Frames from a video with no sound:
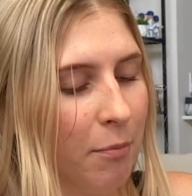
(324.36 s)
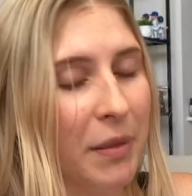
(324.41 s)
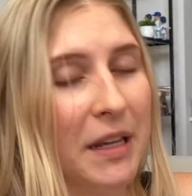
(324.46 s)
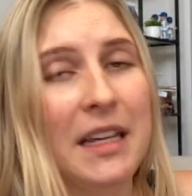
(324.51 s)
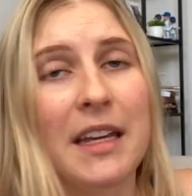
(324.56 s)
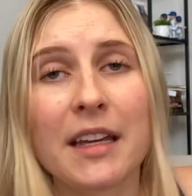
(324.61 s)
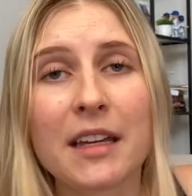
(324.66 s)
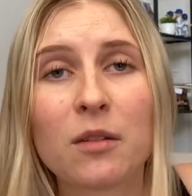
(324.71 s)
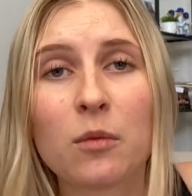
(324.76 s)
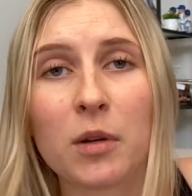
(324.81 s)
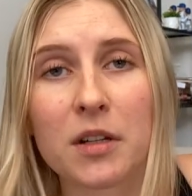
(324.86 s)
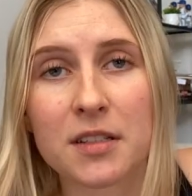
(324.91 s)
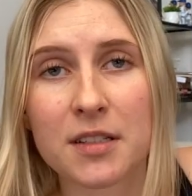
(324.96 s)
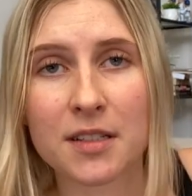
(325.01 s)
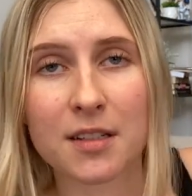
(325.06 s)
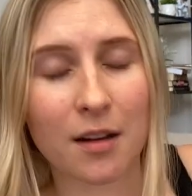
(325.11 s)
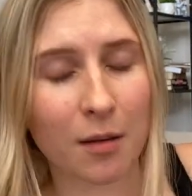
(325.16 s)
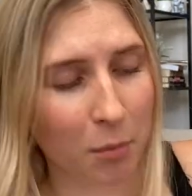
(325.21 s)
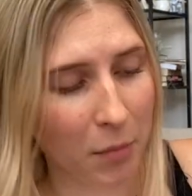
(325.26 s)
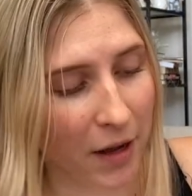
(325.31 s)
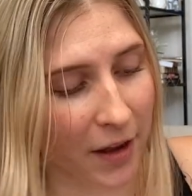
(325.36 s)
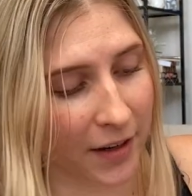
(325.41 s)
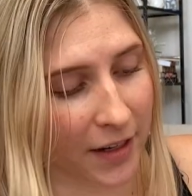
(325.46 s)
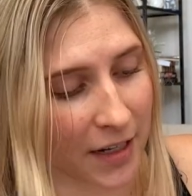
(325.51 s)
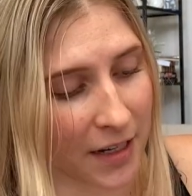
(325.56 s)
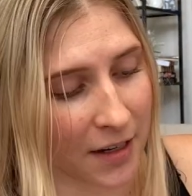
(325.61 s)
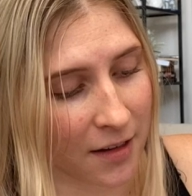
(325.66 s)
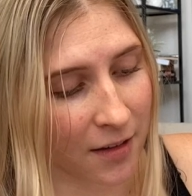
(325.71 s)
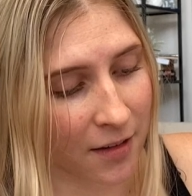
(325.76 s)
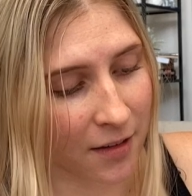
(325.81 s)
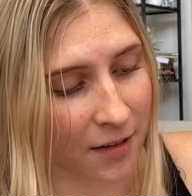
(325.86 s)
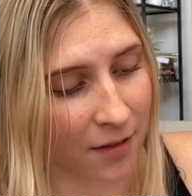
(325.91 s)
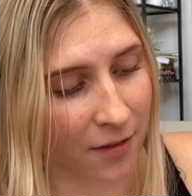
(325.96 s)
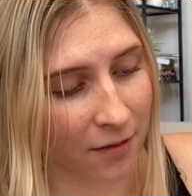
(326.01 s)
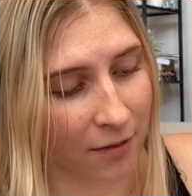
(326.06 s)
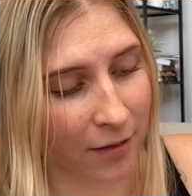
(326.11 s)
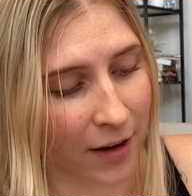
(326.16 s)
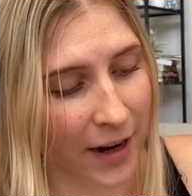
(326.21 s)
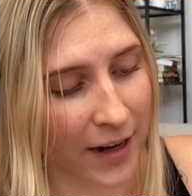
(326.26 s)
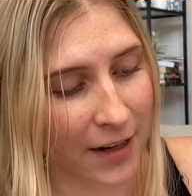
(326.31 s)
Being with somebody,
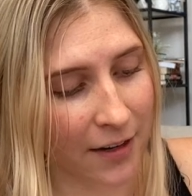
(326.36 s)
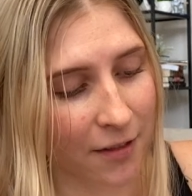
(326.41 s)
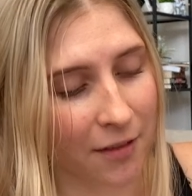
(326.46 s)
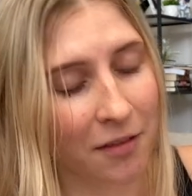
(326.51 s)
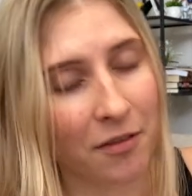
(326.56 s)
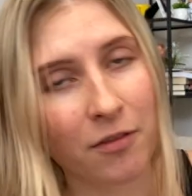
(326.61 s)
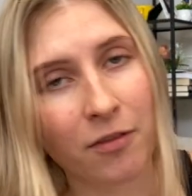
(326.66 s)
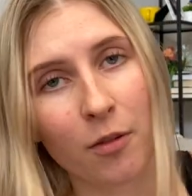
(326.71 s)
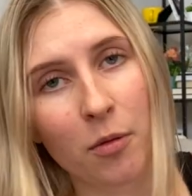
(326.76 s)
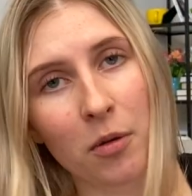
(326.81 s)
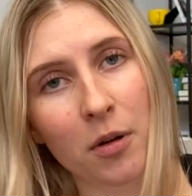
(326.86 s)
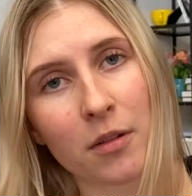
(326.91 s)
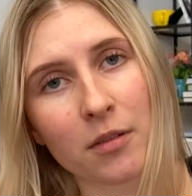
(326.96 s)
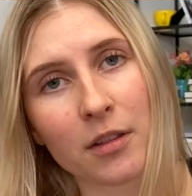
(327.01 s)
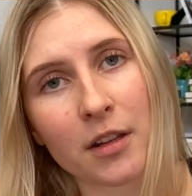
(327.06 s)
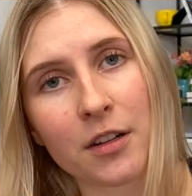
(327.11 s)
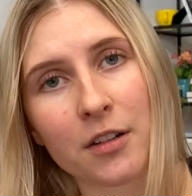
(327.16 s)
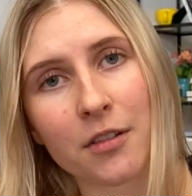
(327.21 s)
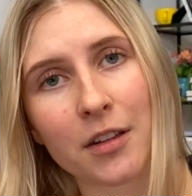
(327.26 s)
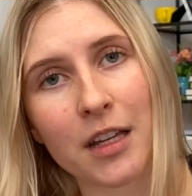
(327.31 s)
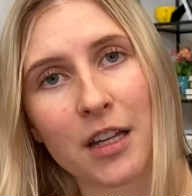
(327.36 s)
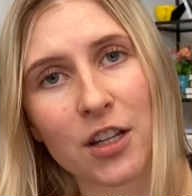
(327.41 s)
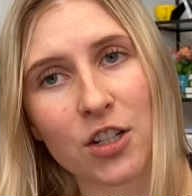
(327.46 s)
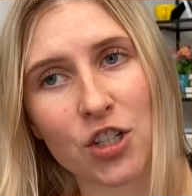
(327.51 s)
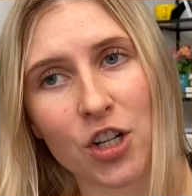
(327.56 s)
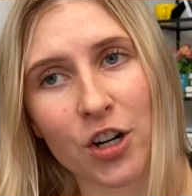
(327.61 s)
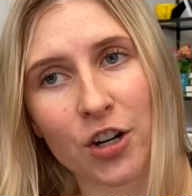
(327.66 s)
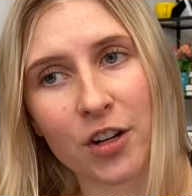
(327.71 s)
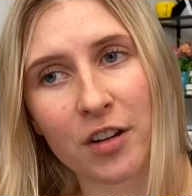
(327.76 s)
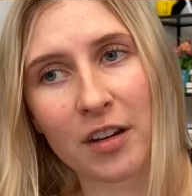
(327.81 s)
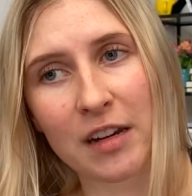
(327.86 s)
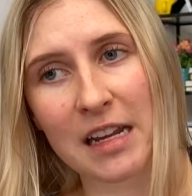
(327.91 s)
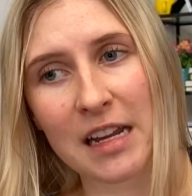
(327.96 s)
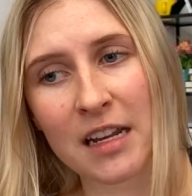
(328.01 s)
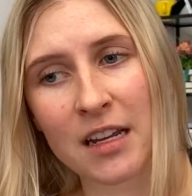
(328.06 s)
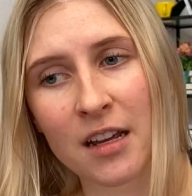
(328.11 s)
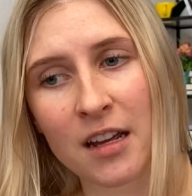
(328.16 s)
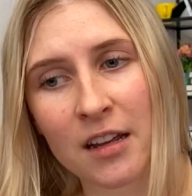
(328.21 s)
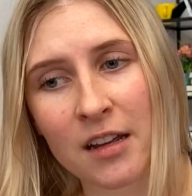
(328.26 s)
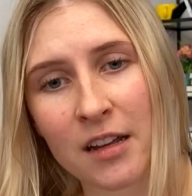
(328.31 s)
right, for literally
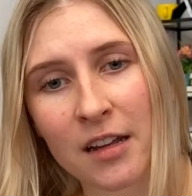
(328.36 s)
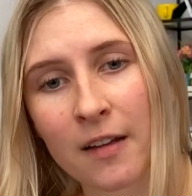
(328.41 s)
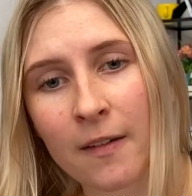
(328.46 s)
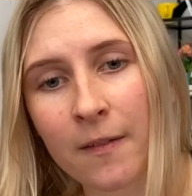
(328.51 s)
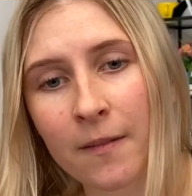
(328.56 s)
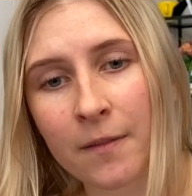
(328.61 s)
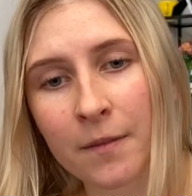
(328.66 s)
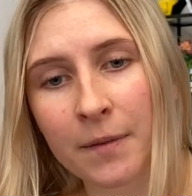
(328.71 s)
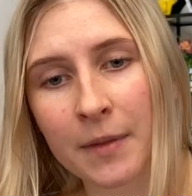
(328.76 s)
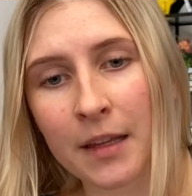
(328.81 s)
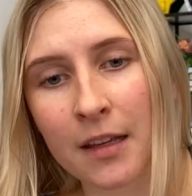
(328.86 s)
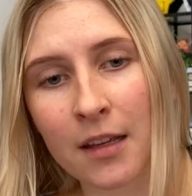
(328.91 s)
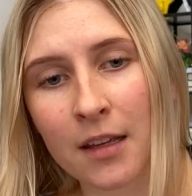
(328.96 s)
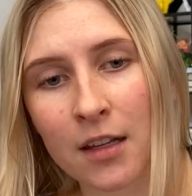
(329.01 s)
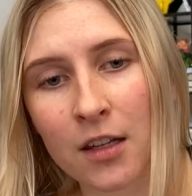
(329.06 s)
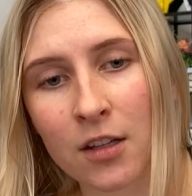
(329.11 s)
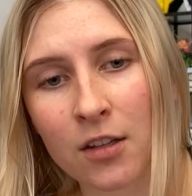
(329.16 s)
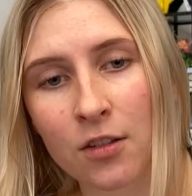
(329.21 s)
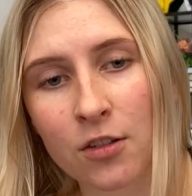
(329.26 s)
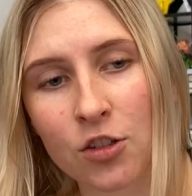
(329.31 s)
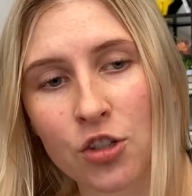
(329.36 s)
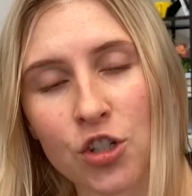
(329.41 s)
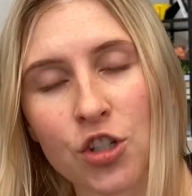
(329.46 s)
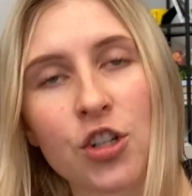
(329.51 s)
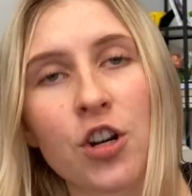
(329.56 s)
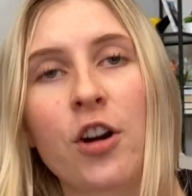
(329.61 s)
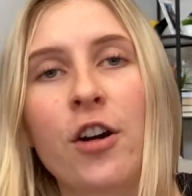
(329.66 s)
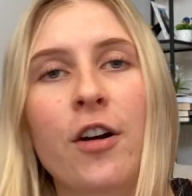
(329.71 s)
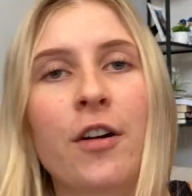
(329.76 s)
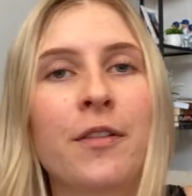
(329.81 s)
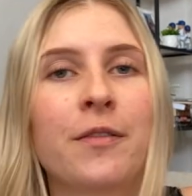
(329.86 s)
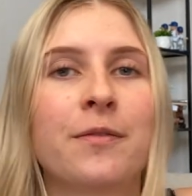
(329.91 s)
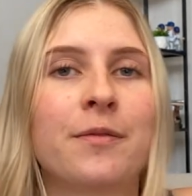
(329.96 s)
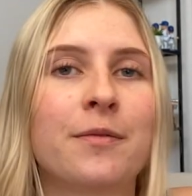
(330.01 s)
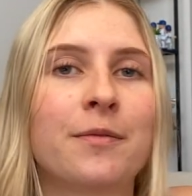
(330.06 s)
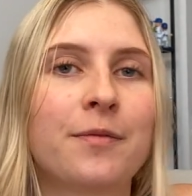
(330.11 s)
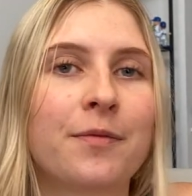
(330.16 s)
eternity, sure.